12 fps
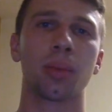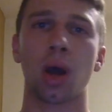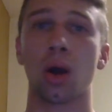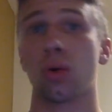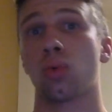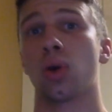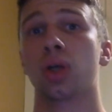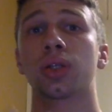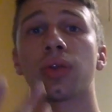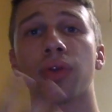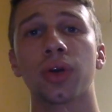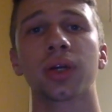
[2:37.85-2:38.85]
I'd watch a
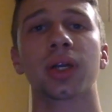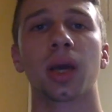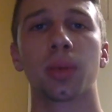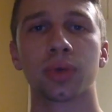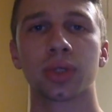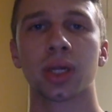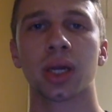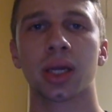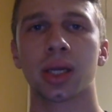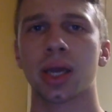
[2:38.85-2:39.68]
third time, most likely.